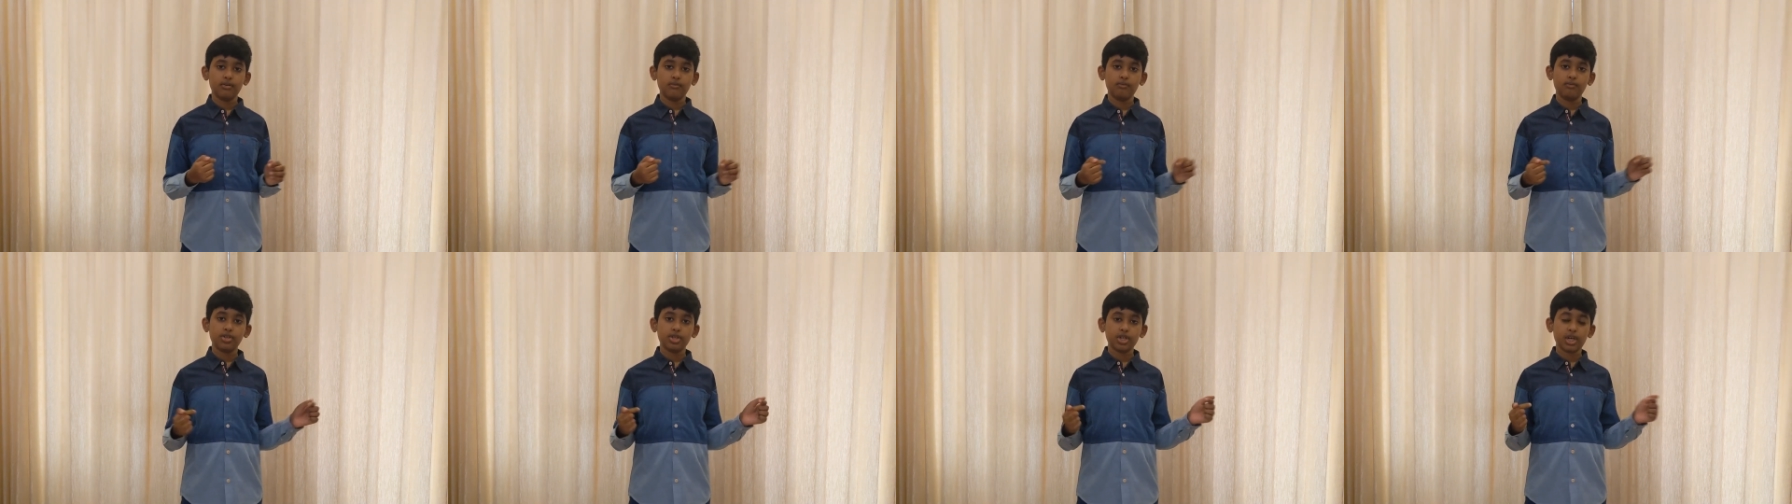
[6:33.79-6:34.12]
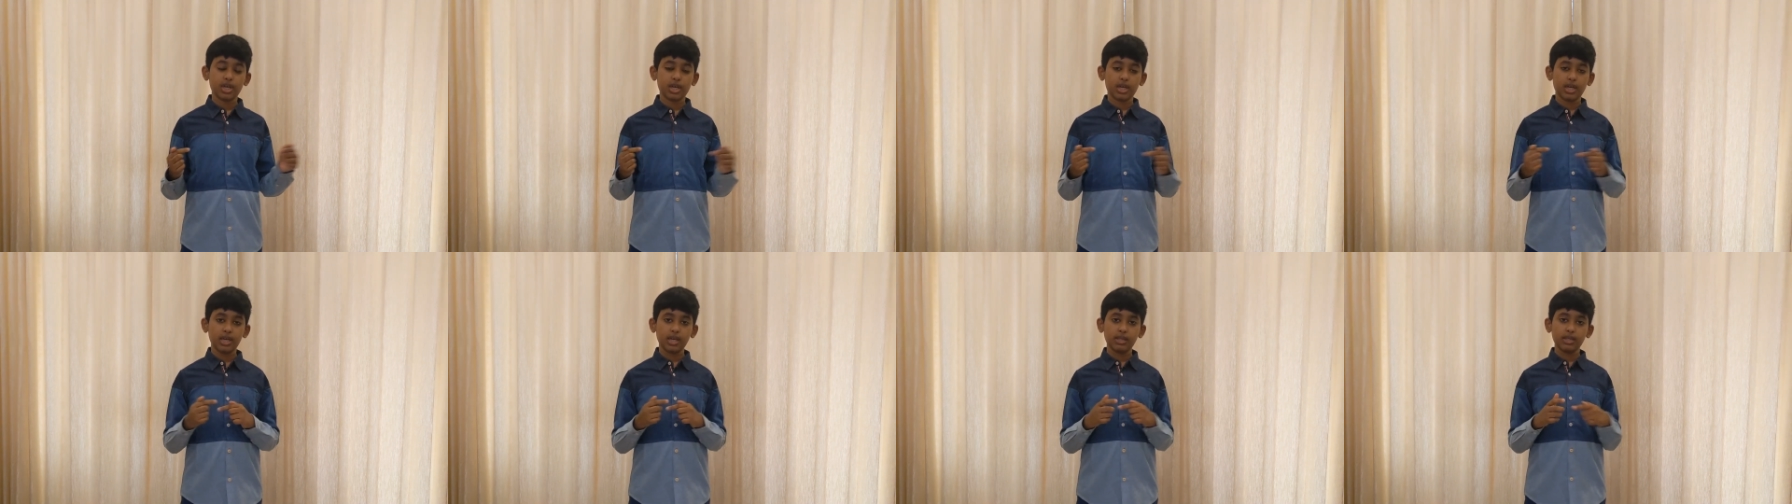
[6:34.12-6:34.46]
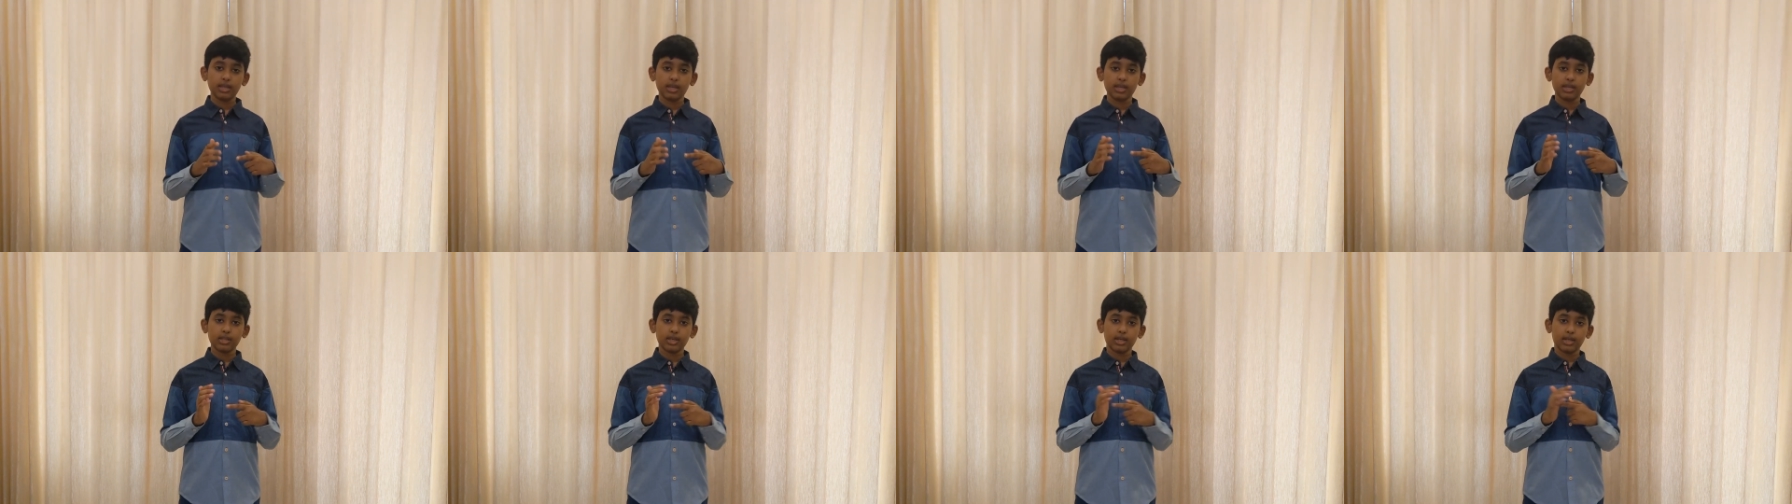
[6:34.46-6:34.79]
which are
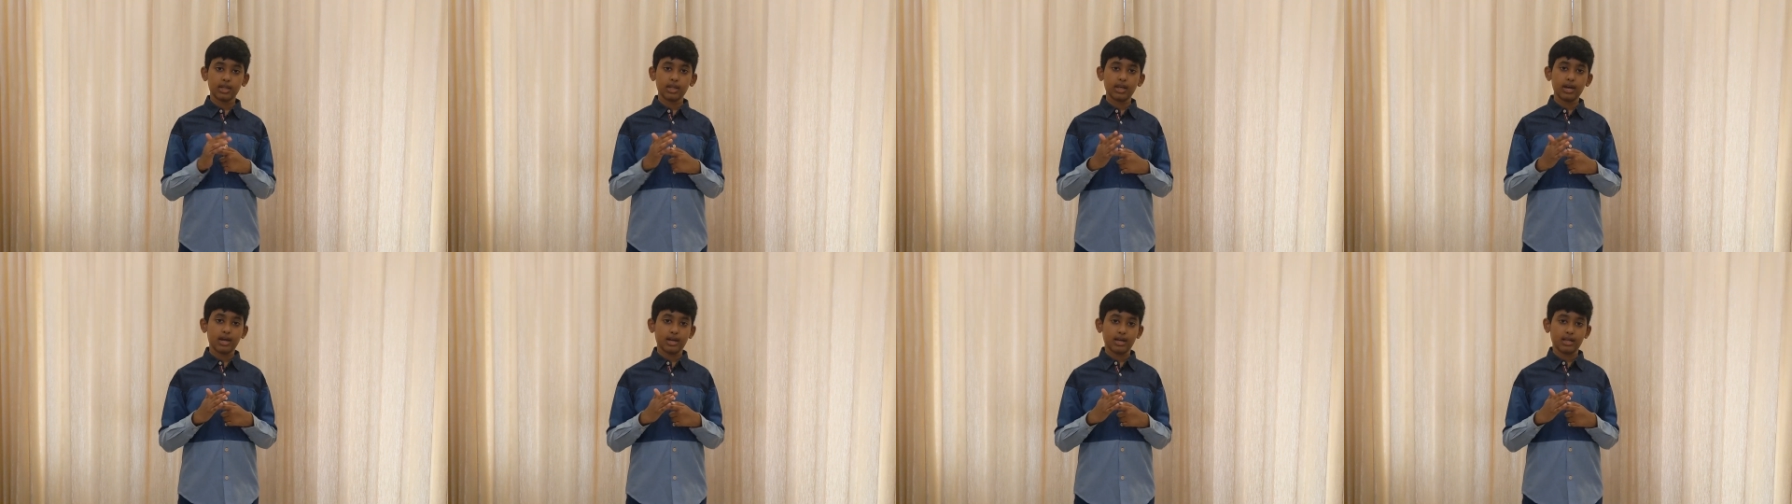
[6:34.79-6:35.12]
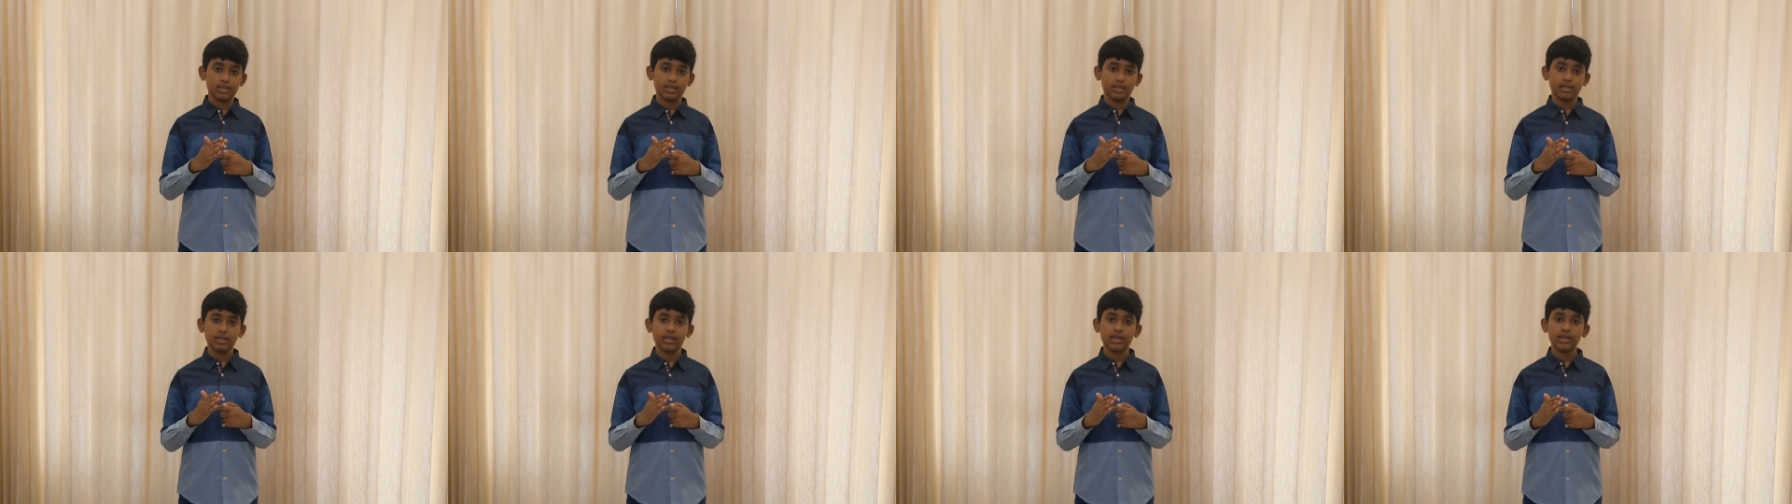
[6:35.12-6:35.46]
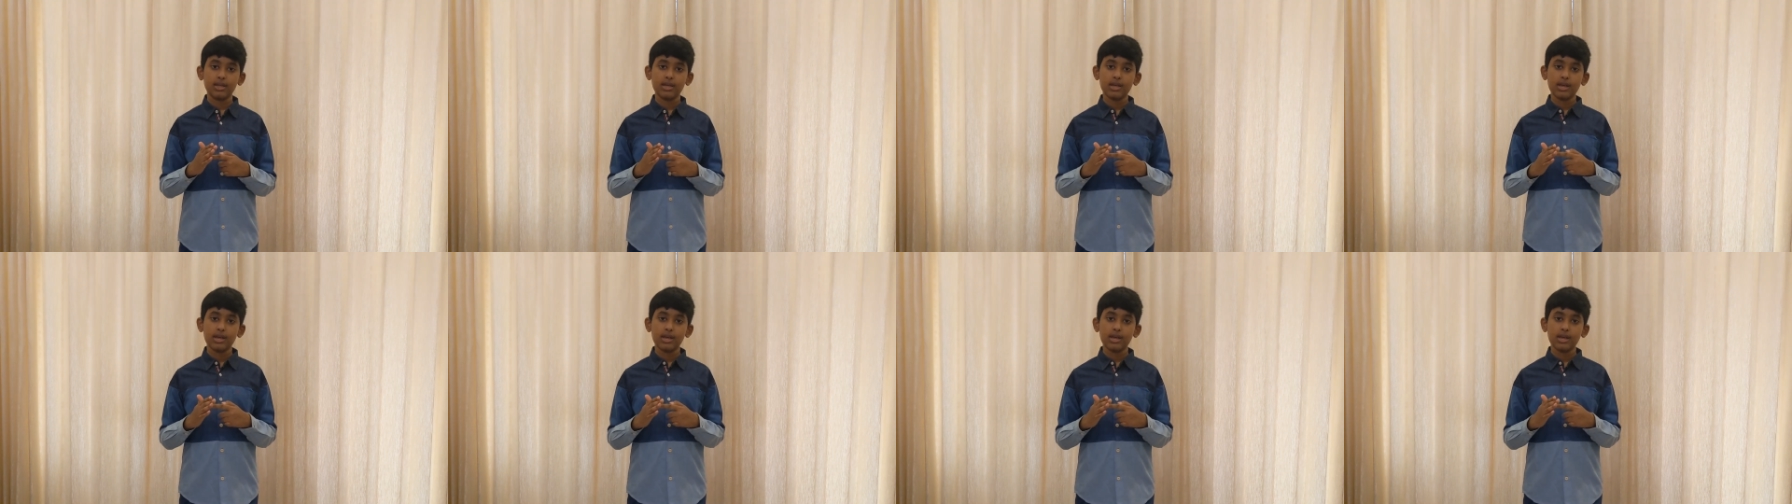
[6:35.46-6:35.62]
hitting the glass.